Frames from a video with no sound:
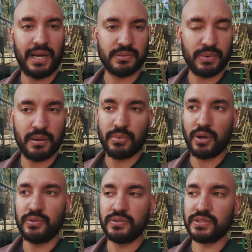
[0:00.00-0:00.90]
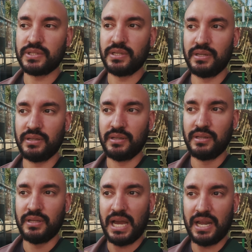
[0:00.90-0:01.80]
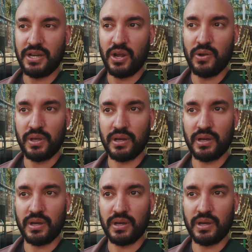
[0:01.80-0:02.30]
to bare bones and know